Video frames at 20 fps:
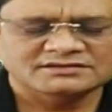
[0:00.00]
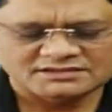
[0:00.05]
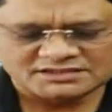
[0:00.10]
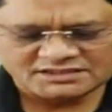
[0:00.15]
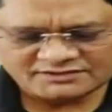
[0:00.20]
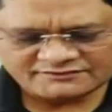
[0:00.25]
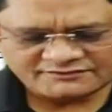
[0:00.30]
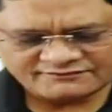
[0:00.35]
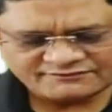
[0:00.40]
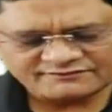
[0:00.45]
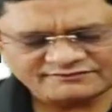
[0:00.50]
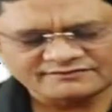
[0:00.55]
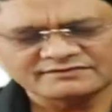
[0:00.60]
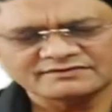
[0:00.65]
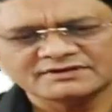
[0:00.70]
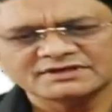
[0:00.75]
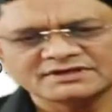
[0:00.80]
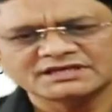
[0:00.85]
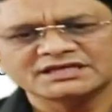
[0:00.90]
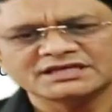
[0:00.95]
if
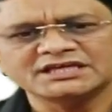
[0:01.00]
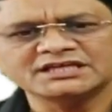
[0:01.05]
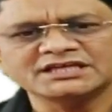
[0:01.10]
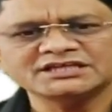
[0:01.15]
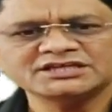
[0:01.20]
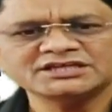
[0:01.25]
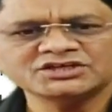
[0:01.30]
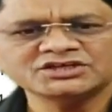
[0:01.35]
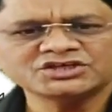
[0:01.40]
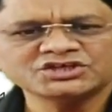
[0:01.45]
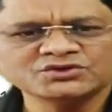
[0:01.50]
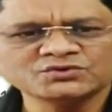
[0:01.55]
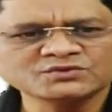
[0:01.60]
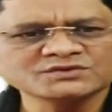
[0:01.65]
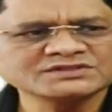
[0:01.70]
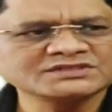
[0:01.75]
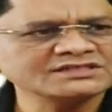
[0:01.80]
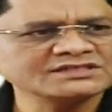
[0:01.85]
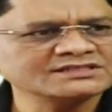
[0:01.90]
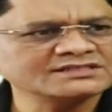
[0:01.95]
any
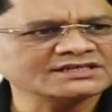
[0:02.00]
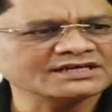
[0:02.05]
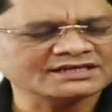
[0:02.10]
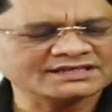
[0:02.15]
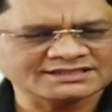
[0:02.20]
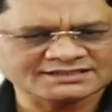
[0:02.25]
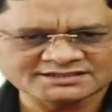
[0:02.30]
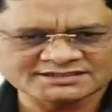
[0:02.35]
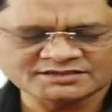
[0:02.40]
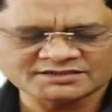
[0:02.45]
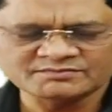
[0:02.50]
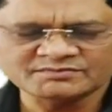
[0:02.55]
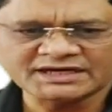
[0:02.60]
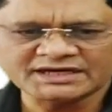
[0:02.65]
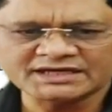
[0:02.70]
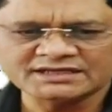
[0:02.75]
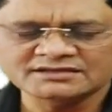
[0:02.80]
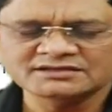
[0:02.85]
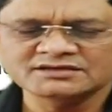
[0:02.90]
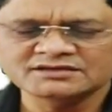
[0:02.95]
accused is arrested
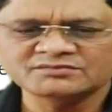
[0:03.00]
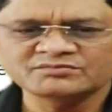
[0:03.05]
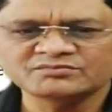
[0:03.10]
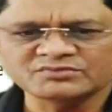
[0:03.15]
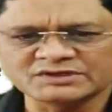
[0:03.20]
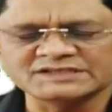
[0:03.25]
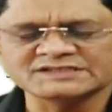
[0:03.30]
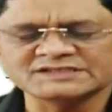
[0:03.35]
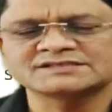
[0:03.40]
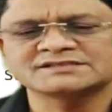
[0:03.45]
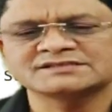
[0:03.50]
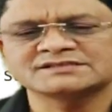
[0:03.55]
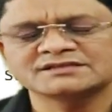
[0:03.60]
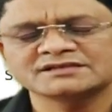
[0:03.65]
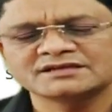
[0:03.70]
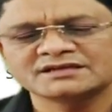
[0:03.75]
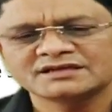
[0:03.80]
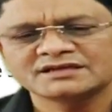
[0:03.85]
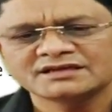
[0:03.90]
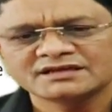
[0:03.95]
by police,
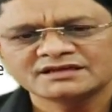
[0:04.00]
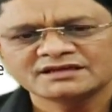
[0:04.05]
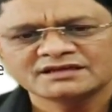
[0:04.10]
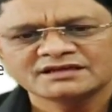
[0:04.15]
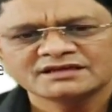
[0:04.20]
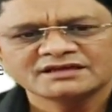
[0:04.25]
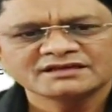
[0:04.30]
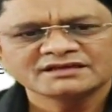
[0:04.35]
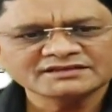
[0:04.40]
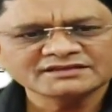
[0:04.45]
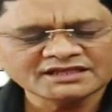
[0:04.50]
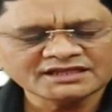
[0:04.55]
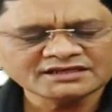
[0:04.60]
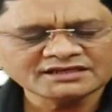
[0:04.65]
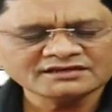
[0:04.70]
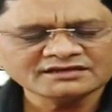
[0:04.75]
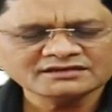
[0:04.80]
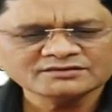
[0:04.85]
then